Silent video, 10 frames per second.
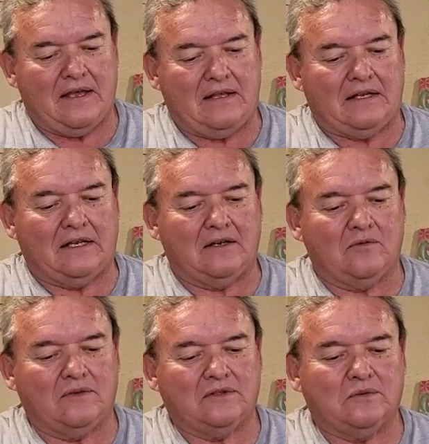And the little
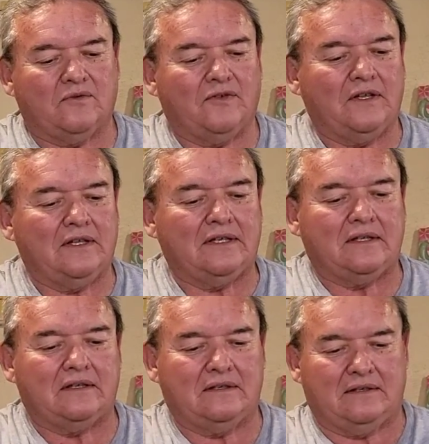ones will fill
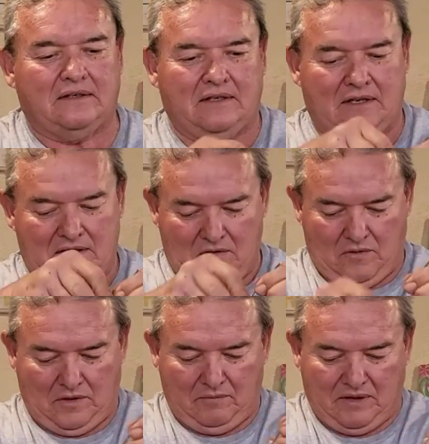in
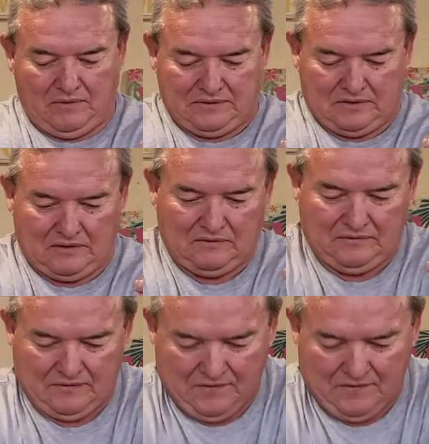where the big ones don't.